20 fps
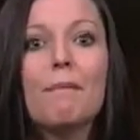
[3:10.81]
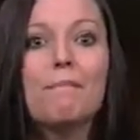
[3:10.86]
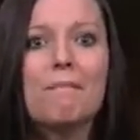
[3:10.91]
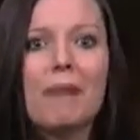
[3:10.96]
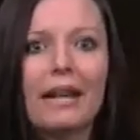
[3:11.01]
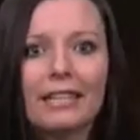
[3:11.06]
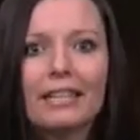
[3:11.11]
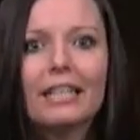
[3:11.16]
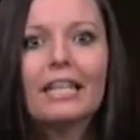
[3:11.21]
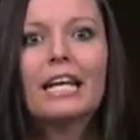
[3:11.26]

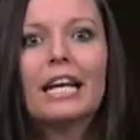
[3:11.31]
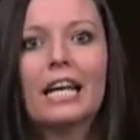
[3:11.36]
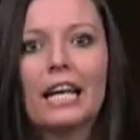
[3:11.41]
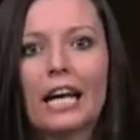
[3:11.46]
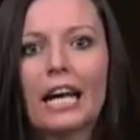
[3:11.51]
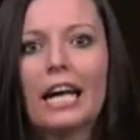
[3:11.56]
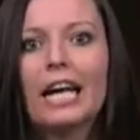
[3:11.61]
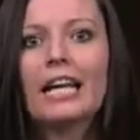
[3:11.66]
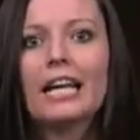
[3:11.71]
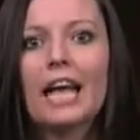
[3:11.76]
meddling
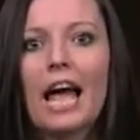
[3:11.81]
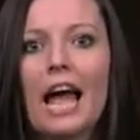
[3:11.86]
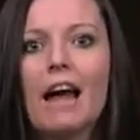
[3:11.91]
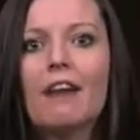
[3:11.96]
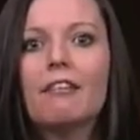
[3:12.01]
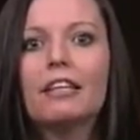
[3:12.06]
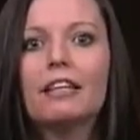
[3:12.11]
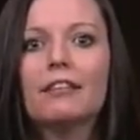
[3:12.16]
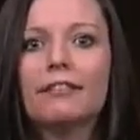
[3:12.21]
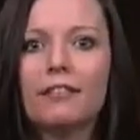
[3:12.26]
in
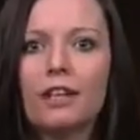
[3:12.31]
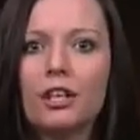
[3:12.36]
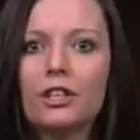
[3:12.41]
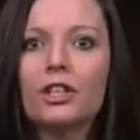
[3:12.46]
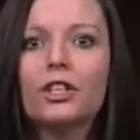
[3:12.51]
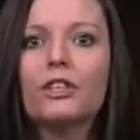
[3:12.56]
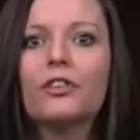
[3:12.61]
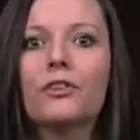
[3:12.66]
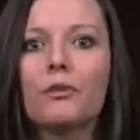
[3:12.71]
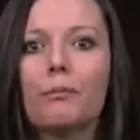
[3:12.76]
areas
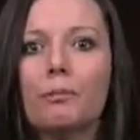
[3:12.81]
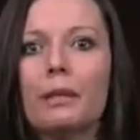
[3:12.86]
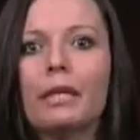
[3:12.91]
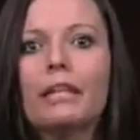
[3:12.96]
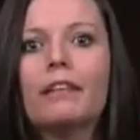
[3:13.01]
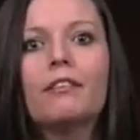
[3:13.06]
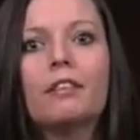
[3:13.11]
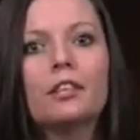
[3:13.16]
such as the police,